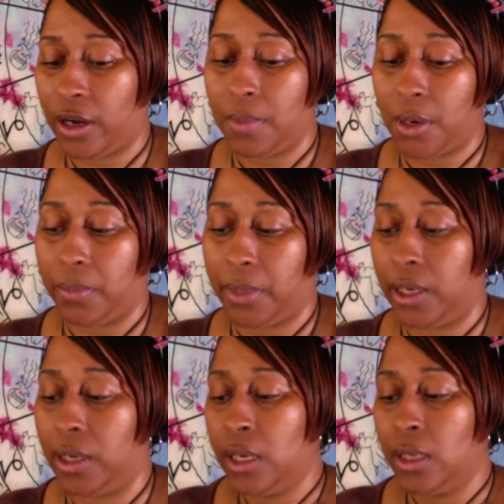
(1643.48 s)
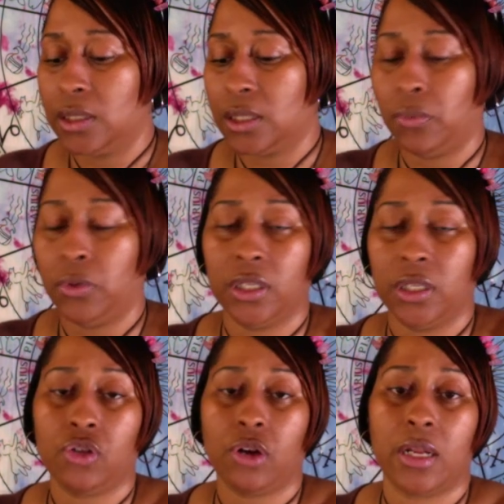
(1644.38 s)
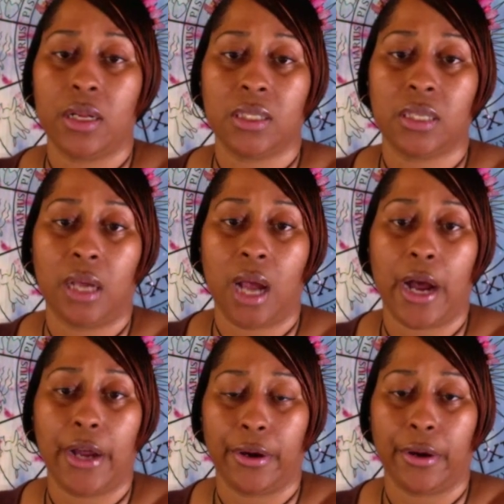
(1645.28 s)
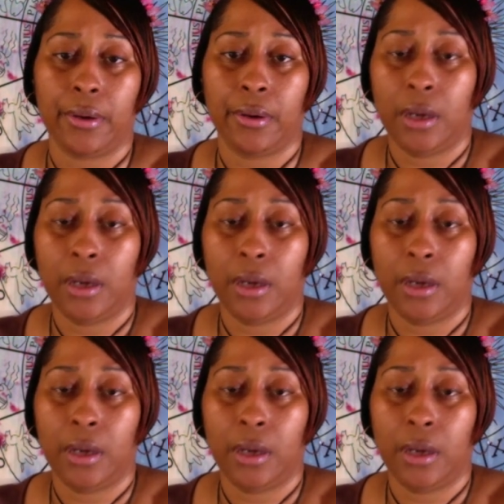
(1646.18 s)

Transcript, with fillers: Come on, man. Someone is trying to seek higher.